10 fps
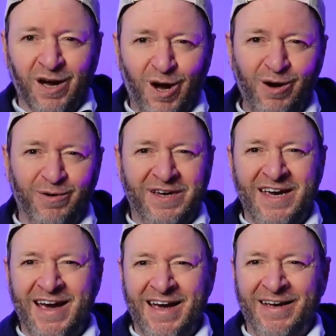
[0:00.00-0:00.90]

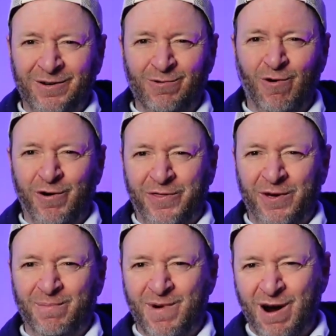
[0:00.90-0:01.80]
Okay, North
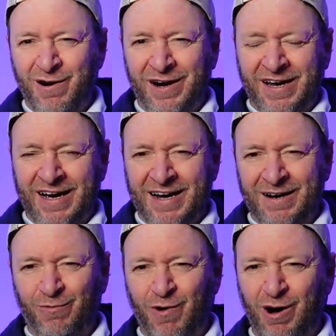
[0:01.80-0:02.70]

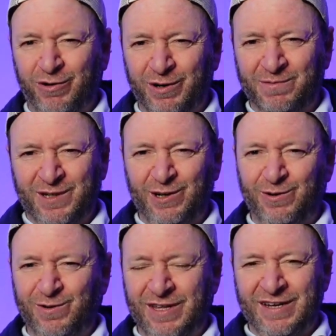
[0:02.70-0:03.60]
America, welcome
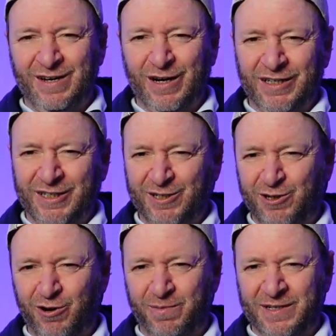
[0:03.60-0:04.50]
to the uh,
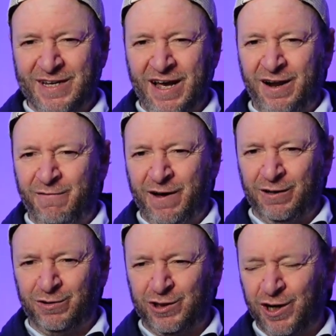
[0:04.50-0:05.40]
Disturbance
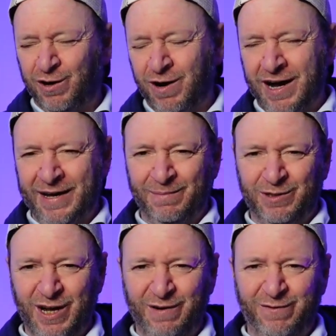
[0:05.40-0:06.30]
NFL show. I am
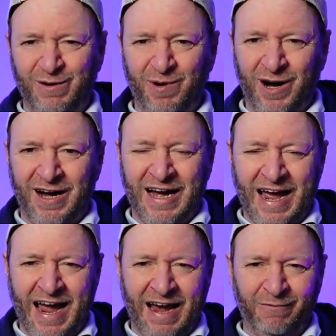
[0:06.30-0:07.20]
Dave
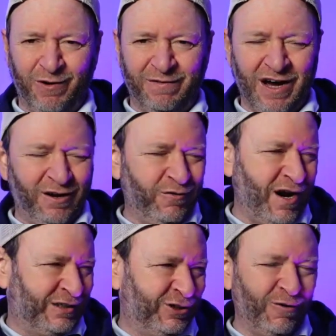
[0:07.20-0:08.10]
Dabbah, and we've got a
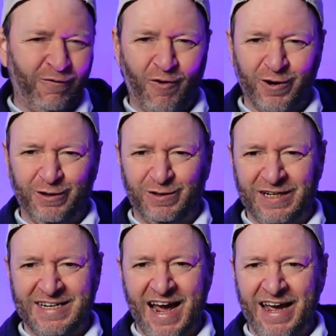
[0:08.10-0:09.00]
great show for you
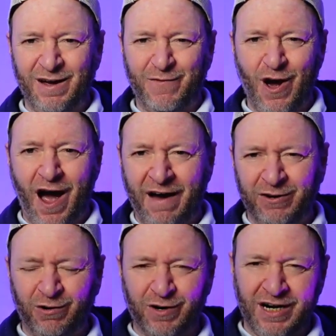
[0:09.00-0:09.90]
today. If you
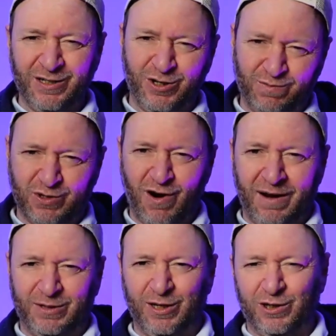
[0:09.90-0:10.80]
haven't already
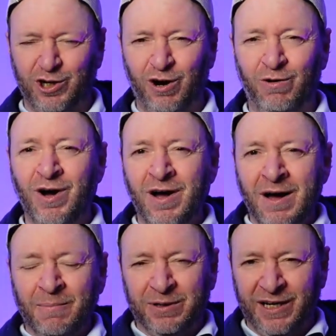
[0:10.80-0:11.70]
subscribed to the show,
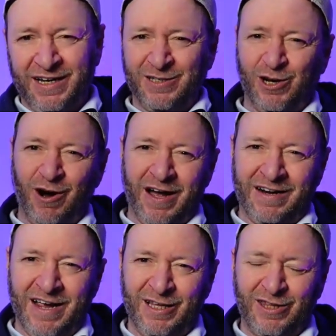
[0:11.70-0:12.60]
please go ahead
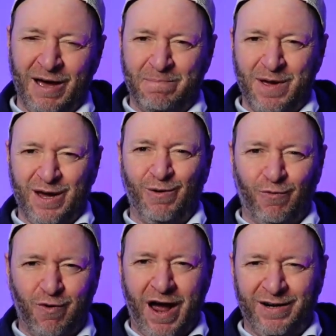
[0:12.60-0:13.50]
and hit that big red